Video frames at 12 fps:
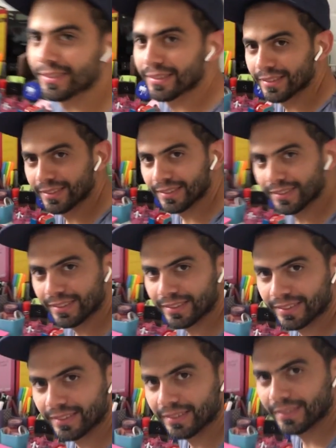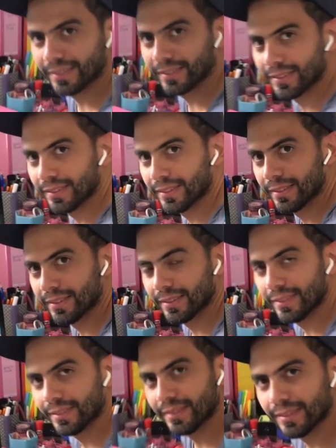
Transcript: He's like already into life and shit.